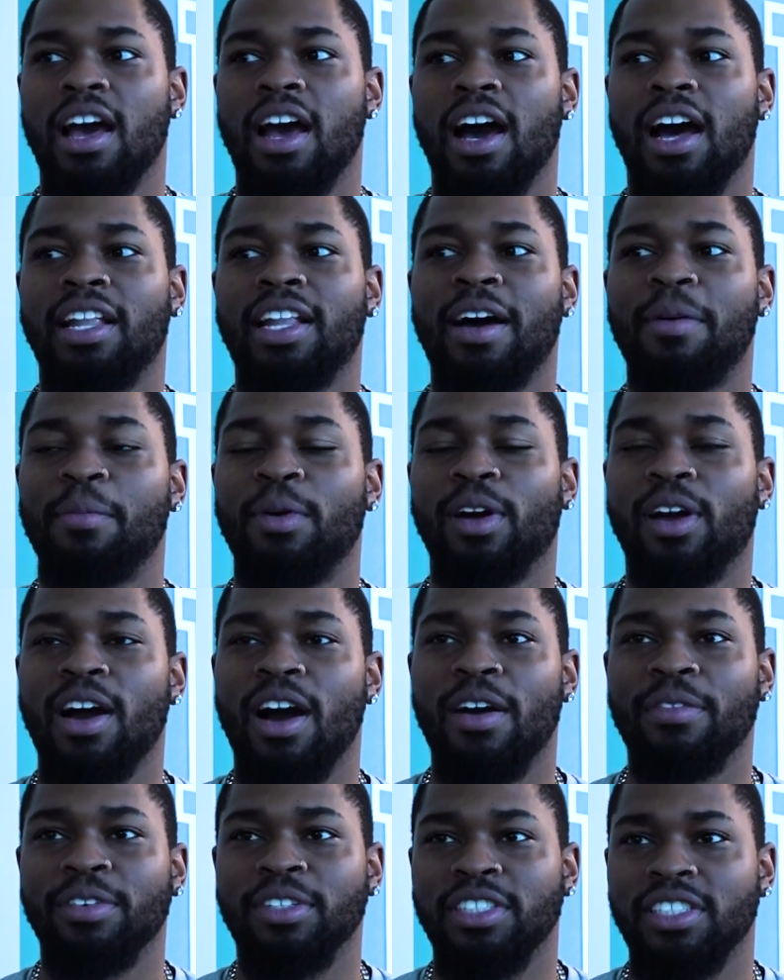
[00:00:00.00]
a lot more
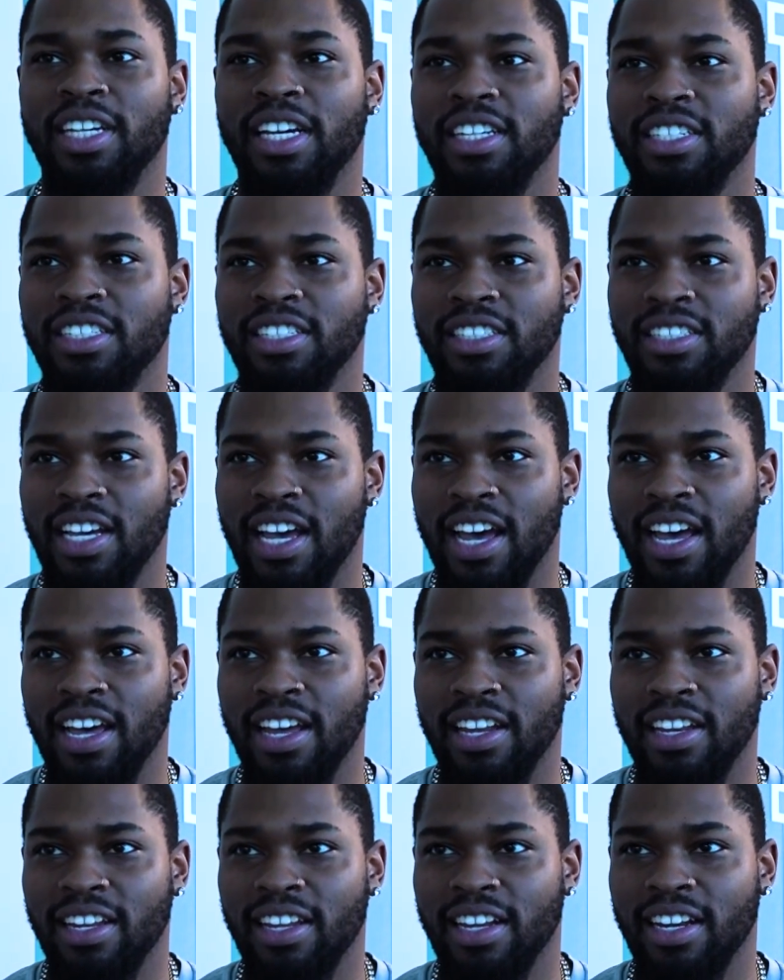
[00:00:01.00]
conversations
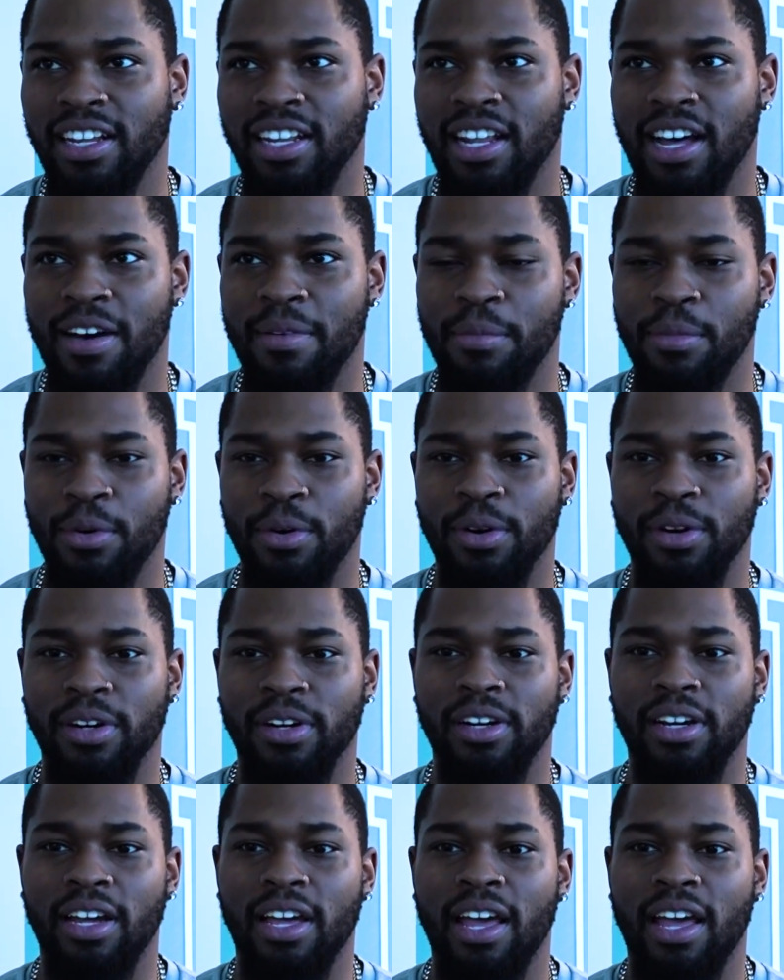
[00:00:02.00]
had and a lot more